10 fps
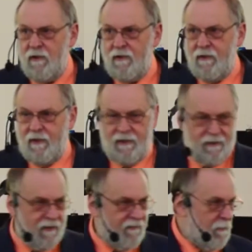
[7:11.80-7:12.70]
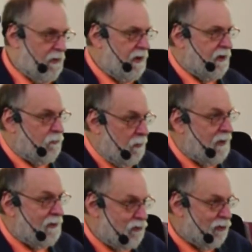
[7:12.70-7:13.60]
Yeah, everybody that's been in
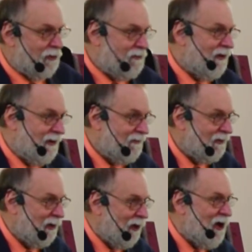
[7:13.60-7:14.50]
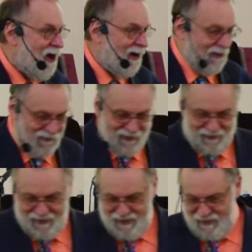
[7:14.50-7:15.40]
church very long
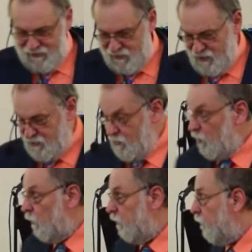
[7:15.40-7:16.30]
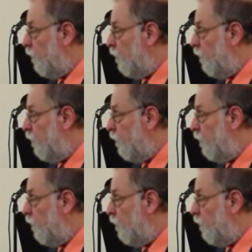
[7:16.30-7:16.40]
has had to deal with church